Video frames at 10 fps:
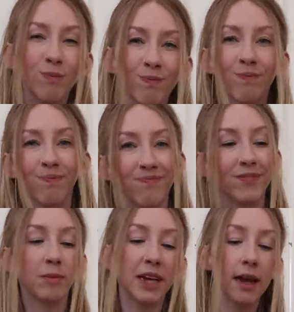mm,
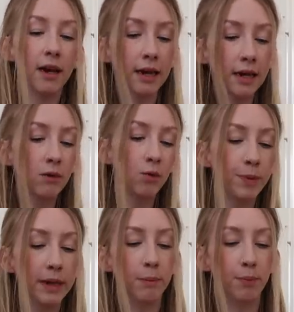I'm getting a little
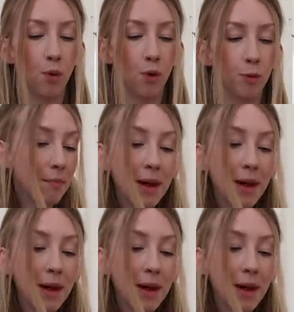bit bored.